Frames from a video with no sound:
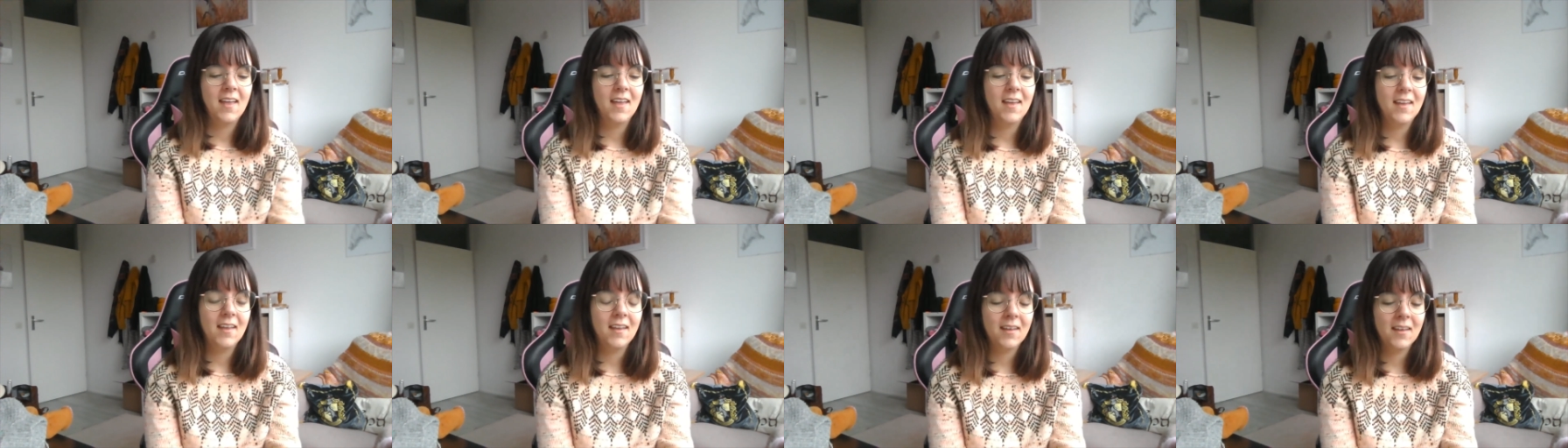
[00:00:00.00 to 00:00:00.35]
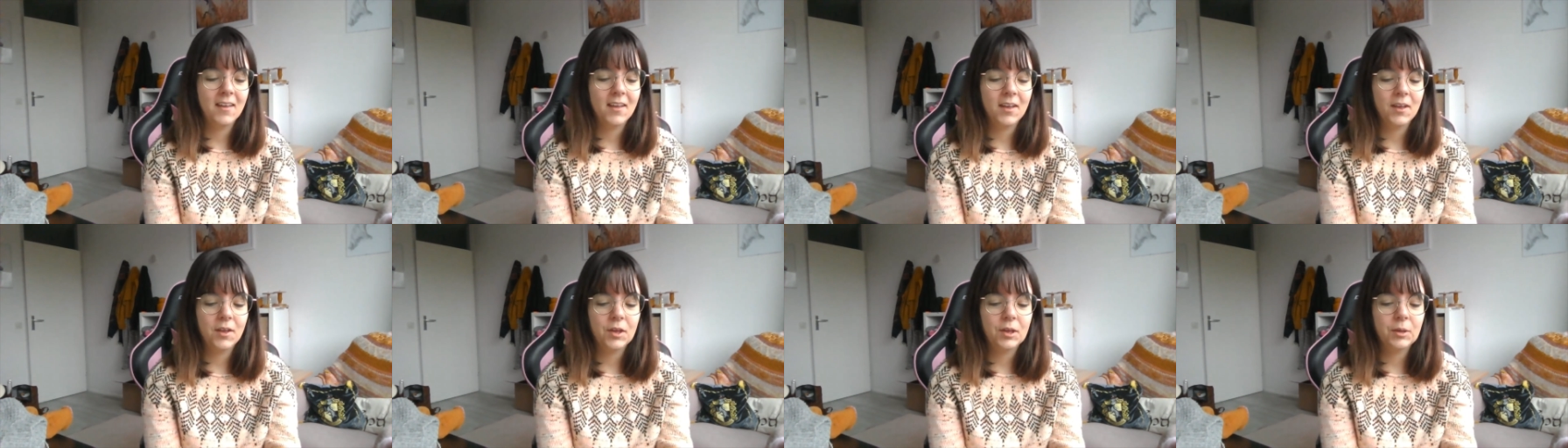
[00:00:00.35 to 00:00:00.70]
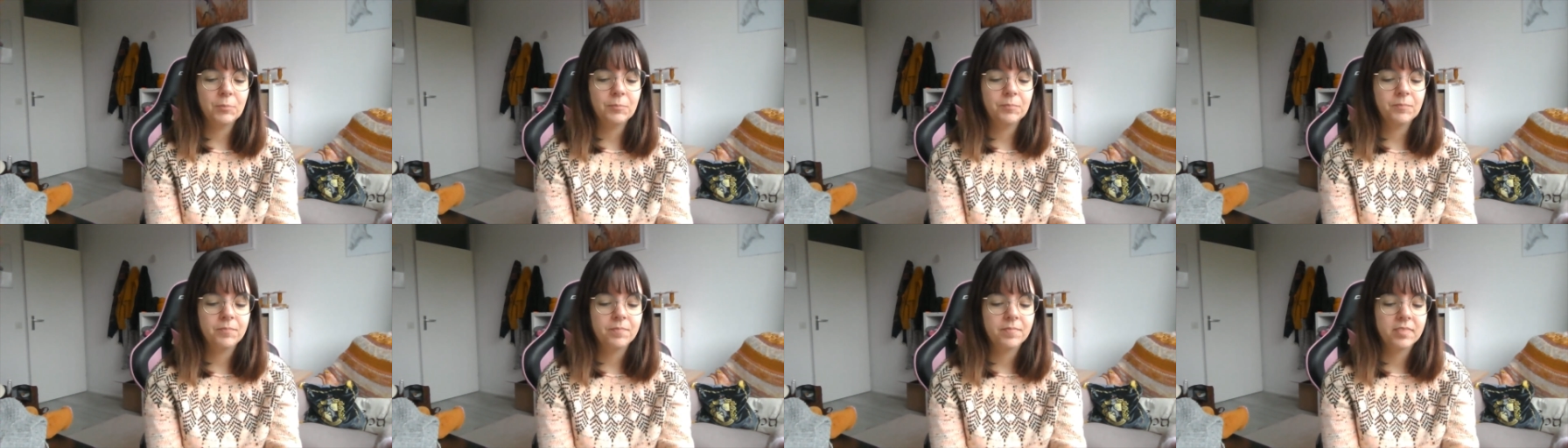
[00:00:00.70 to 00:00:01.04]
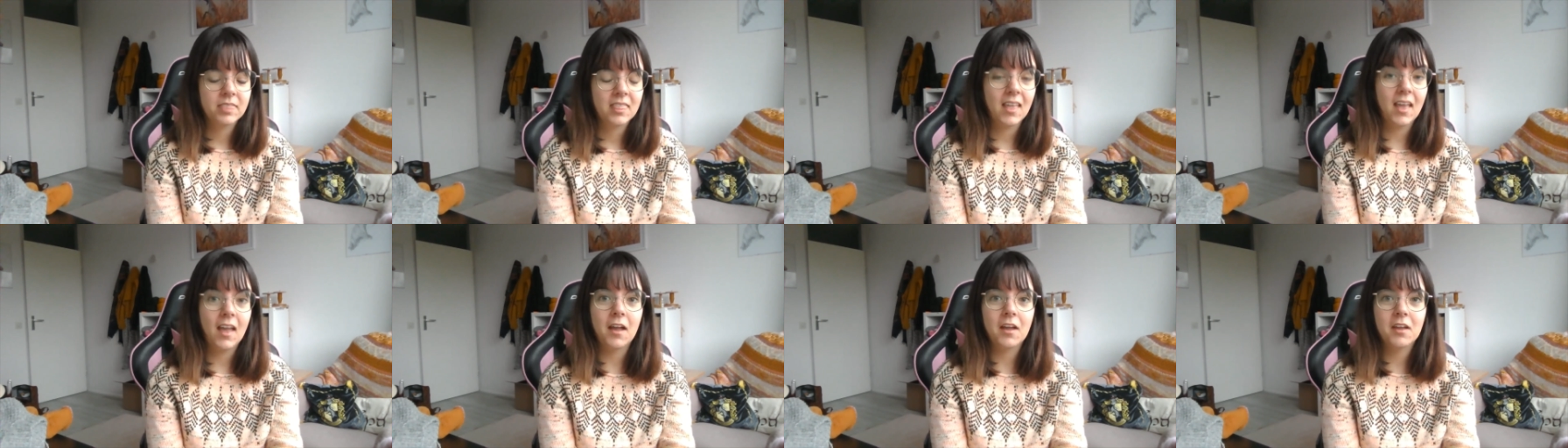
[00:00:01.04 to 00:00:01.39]

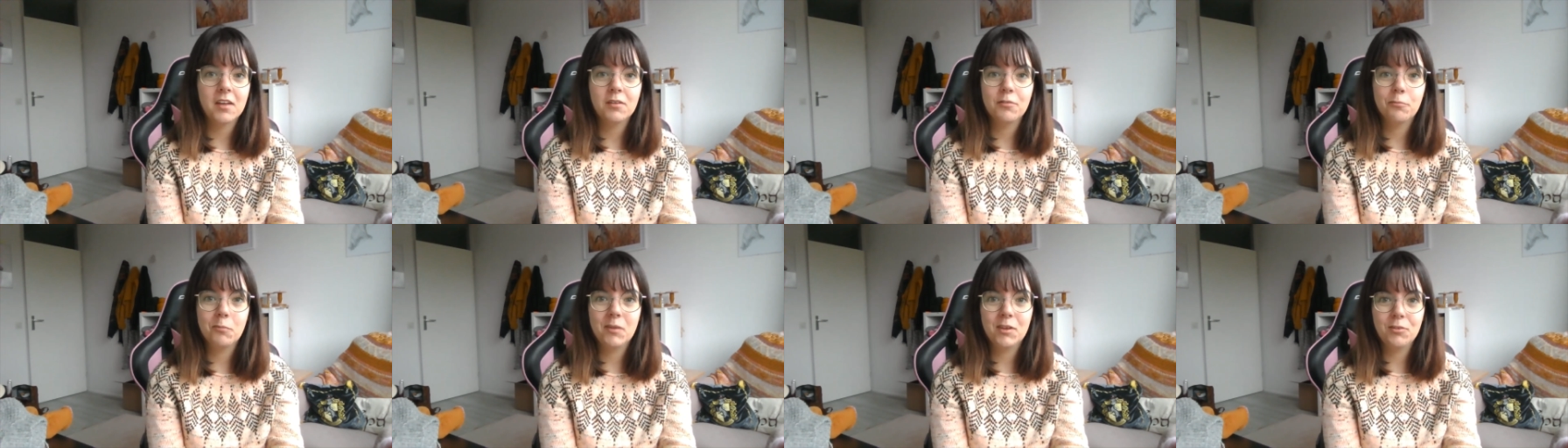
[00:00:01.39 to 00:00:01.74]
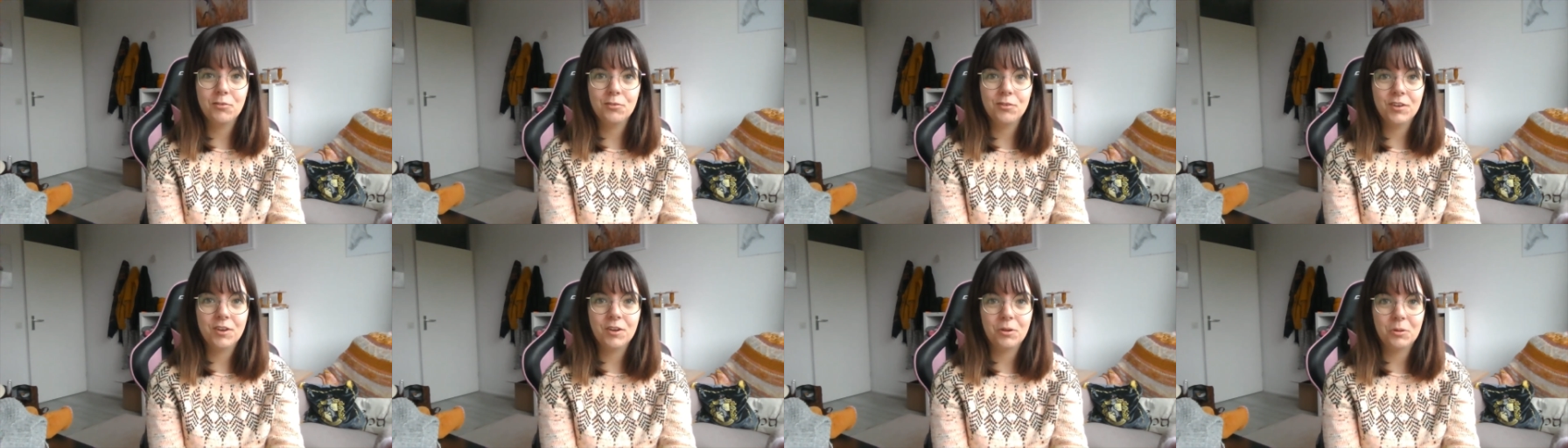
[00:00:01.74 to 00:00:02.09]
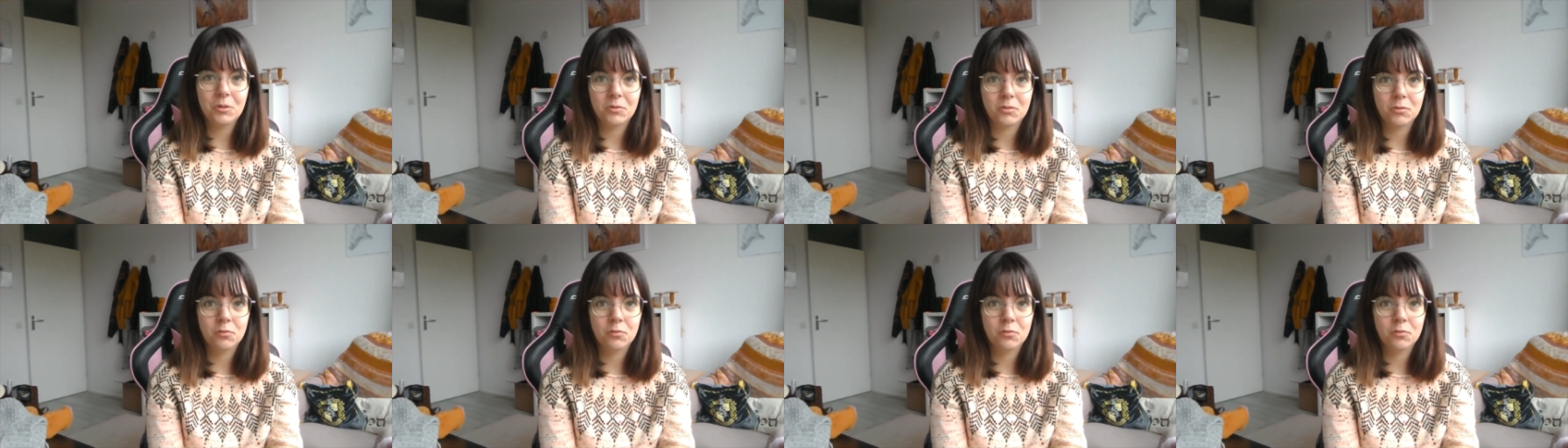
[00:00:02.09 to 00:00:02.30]
I have been doing a lot